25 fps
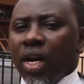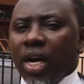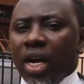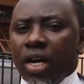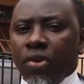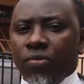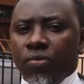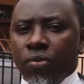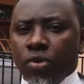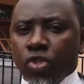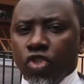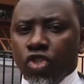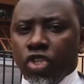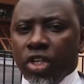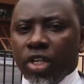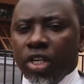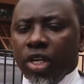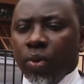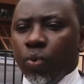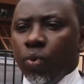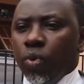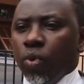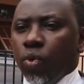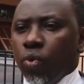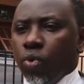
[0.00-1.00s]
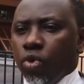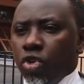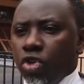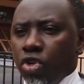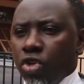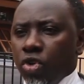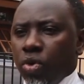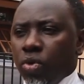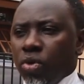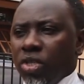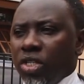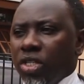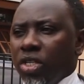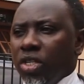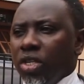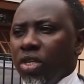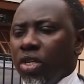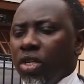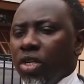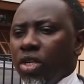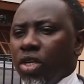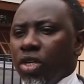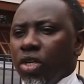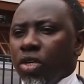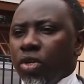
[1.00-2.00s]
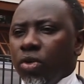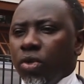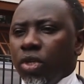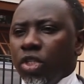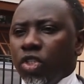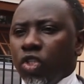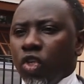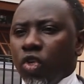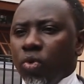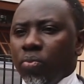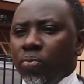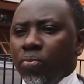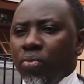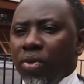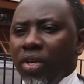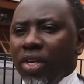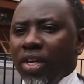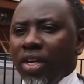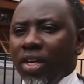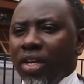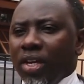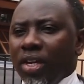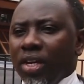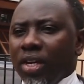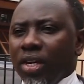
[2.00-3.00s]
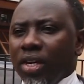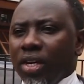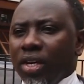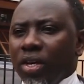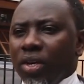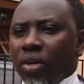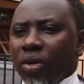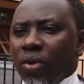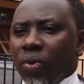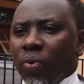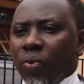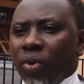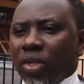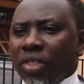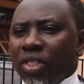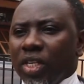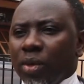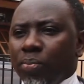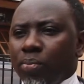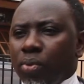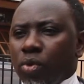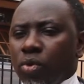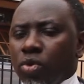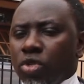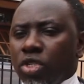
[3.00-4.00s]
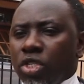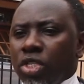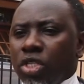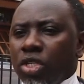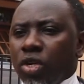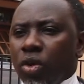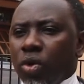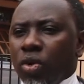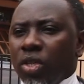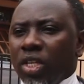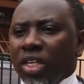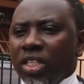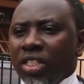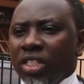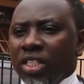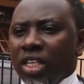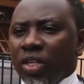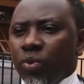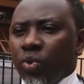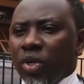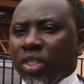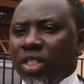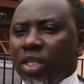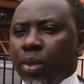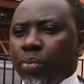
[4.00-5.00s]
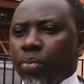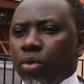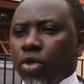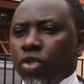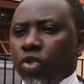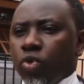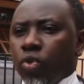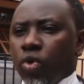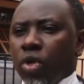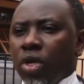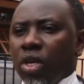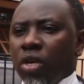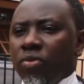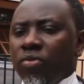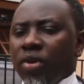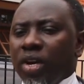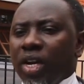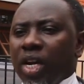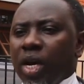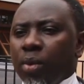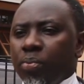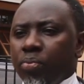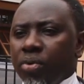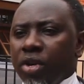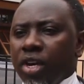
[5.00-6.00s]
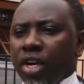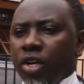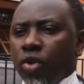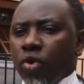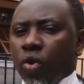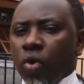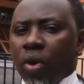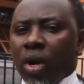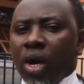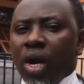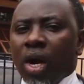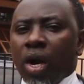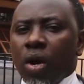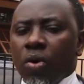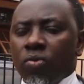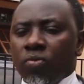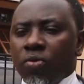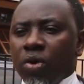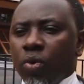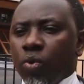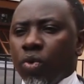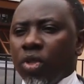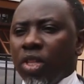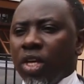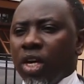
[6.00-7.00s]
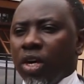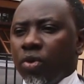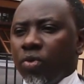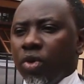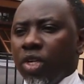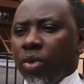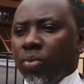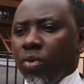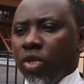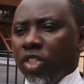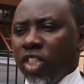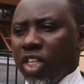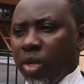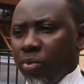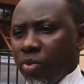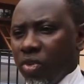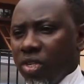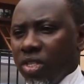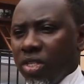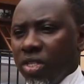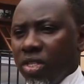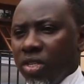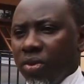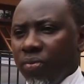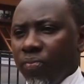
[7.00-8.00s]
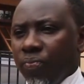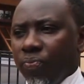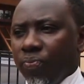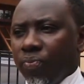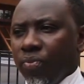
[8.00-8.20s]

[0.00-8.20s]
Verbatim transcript: Unfortunately, we could not, reason being we were supposed or the state was supposed to give an update on how far with their criminal summons.